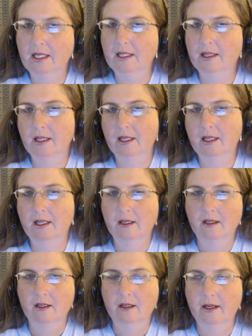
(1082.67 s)
lightly
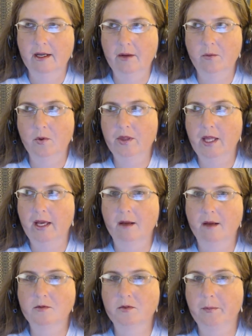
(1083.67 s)
any word that
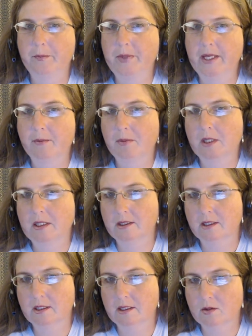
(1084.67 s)
comes from big
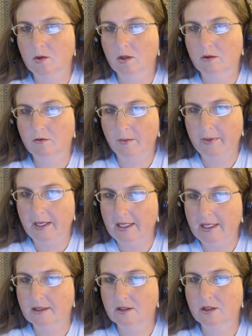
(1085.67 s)
business or from
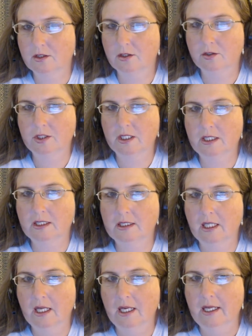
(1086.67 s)
any
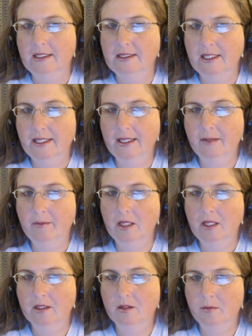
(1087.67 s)
institutions. Take them
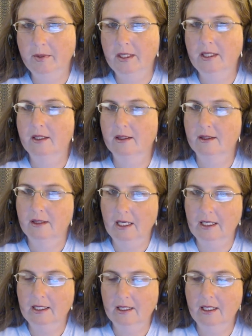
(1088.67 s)
a little bit
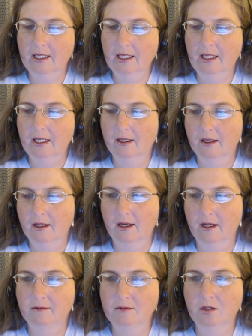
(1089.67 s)
lightly.
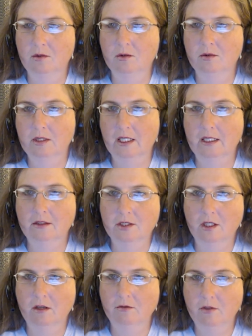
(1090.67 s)
Don't get
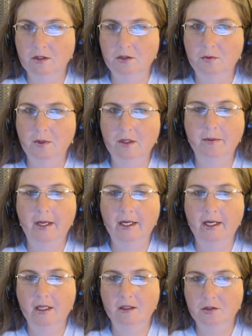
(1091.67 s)
yourself all
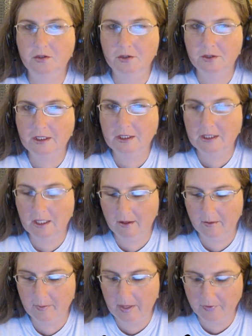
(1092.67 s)
Twitter-pated or stressed
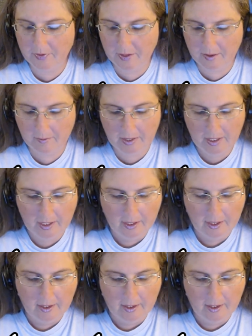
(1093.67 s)
out about them.